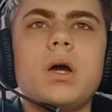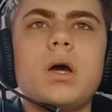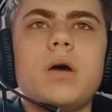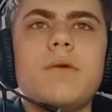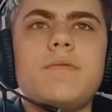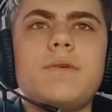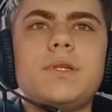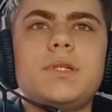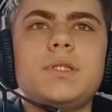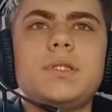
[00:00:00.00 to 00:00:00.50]

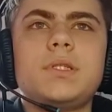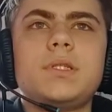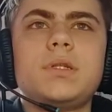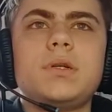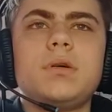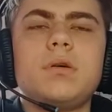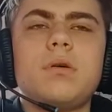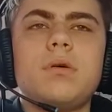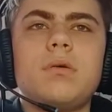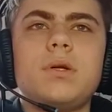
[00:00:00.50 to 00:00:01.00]
Uh, fees,
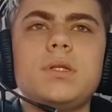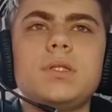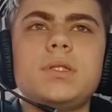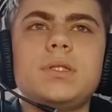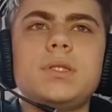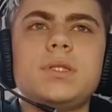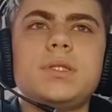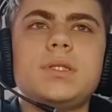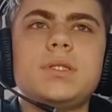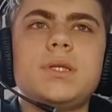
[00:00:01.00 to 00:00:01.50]

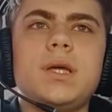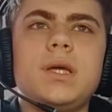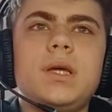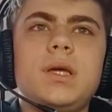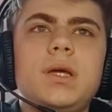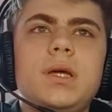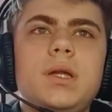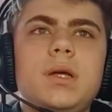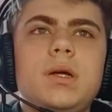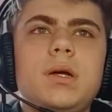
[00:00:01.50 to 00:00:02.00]
governance,
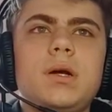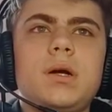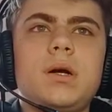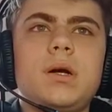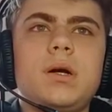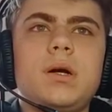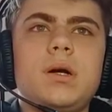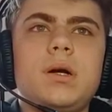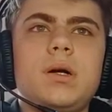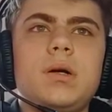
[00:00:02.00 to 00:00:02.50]
staking
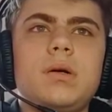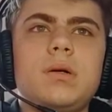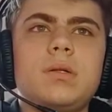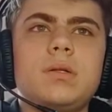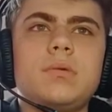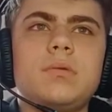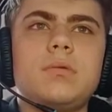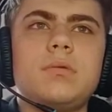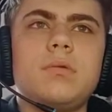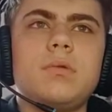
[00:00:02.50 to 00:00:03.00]
are
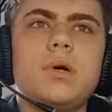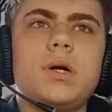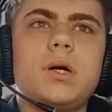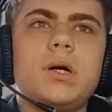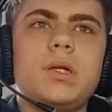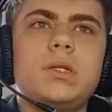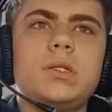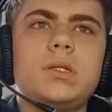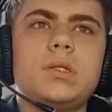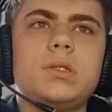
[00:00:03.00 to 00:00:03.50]
all
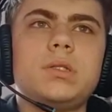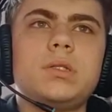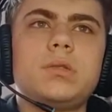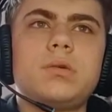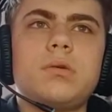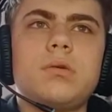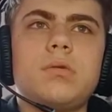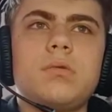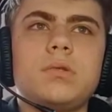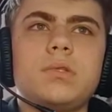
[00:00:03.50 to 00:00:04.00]
handled
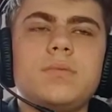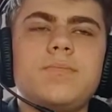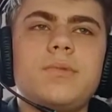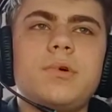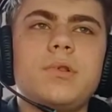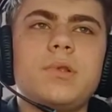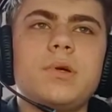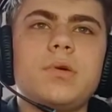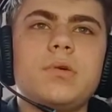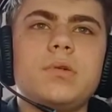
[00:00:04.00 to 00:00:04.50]
so the
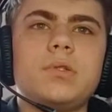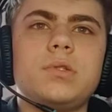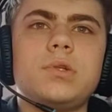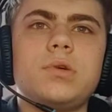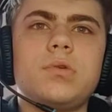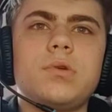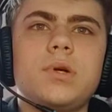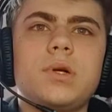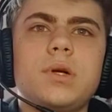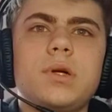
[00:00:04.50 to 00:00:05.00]
Polygon
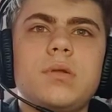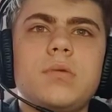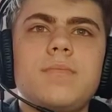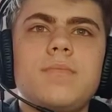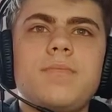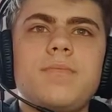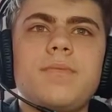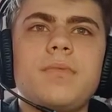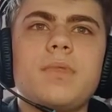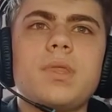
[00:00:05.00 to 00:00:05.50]
token.
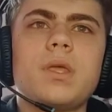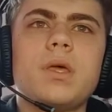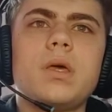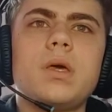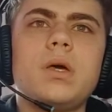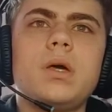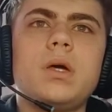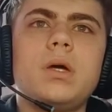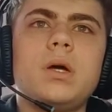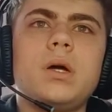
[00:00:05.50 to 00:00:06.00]

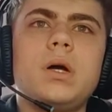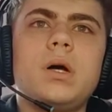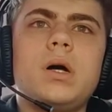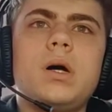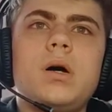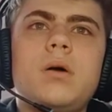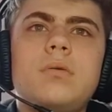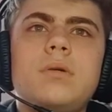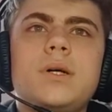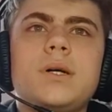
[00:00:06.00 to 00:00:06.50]

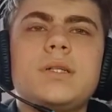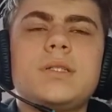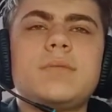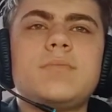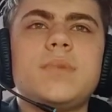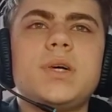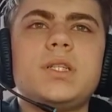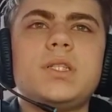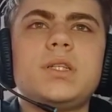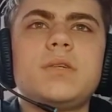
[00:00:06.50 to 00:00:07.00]
How
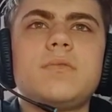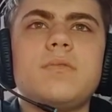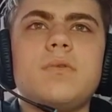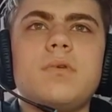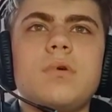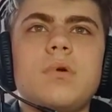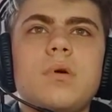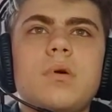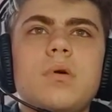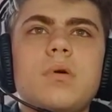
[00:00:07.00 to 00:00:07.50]
does Matic
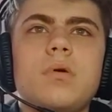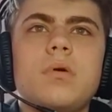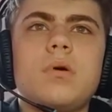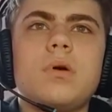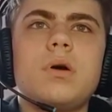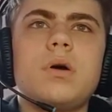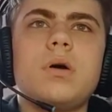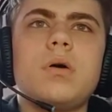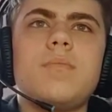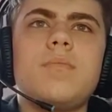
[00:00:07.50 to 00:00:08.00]
work?
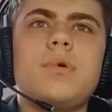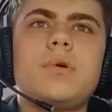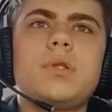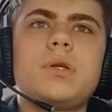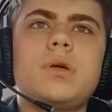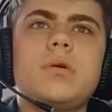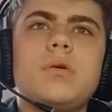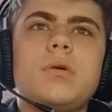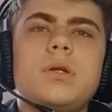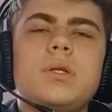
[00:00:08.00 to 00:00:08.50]
Uh,
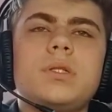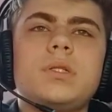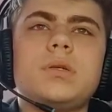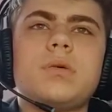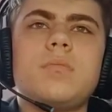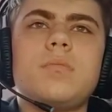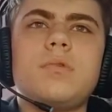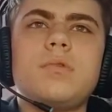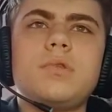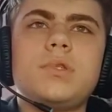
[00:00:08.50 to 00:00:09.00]
Polygon is
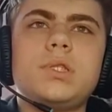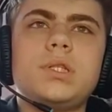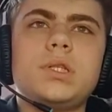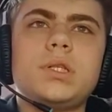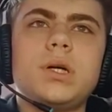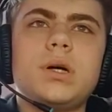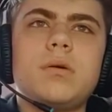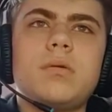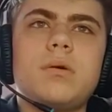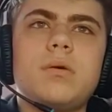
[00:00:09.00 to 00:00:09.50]
a
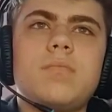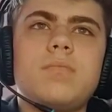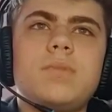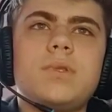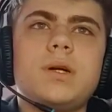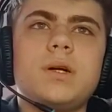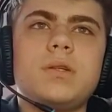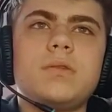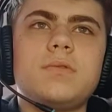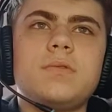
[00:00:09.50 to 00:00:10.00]
multi-layer
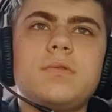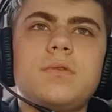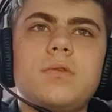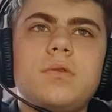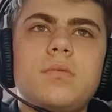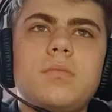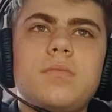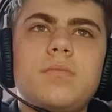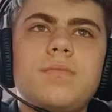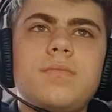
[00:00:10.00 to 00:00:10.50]

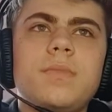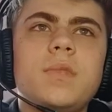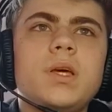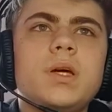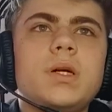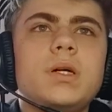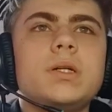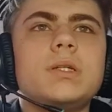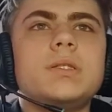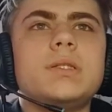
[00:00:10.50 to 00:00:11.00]
platform
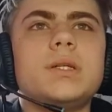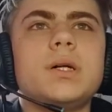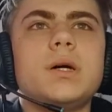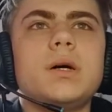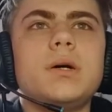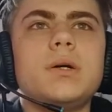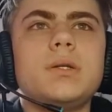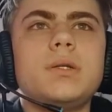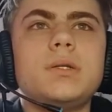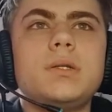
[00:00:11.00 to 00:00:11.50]

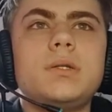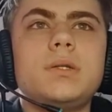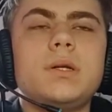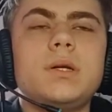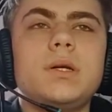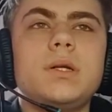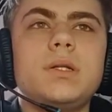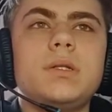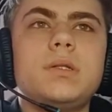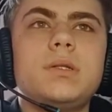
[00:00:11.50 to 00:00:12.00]
that uh,
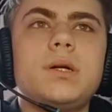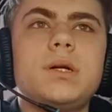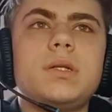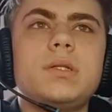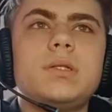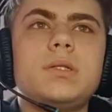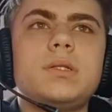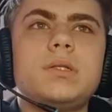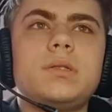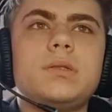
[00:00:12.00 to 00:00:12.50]

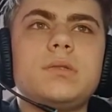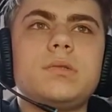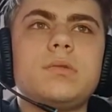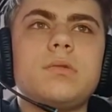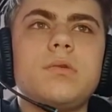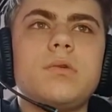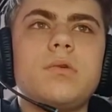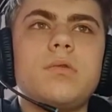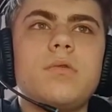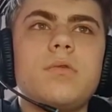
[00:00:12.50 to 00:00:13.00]
intends to
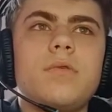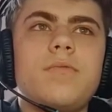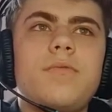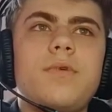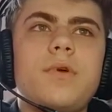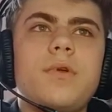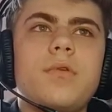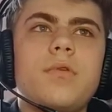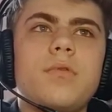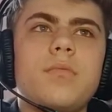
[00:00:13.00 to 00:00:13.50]
grow
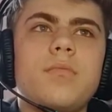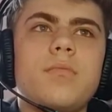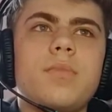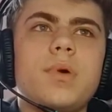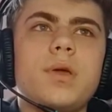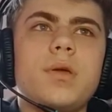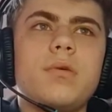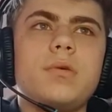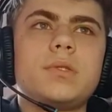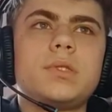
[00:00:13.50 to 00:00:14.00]
Ethereum
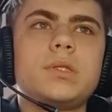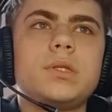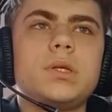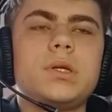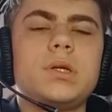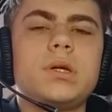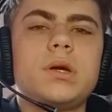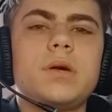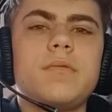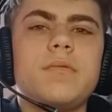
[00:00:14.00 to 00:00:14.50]
by
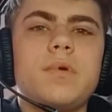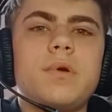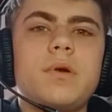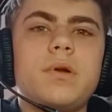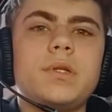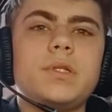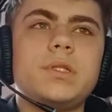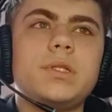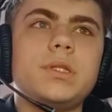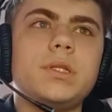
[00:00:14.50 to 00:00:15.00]
using a
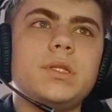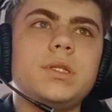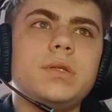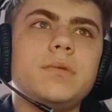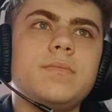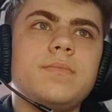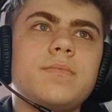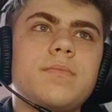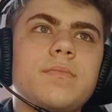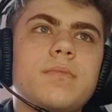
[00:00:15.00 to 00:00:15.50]

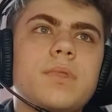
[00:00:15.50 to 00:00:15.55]
variety